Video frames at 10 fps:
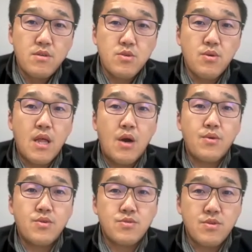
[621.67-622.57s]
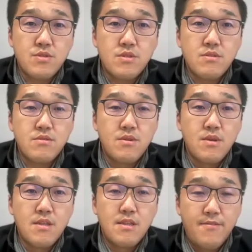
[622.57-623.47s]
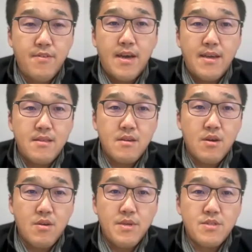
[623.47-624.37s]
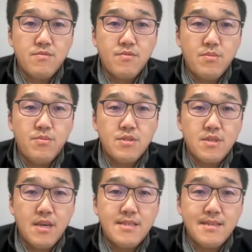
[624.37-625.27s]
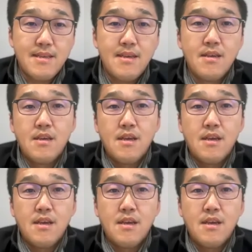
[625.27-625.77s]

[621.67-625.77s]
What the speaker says: So allow users to define their automation very precisely,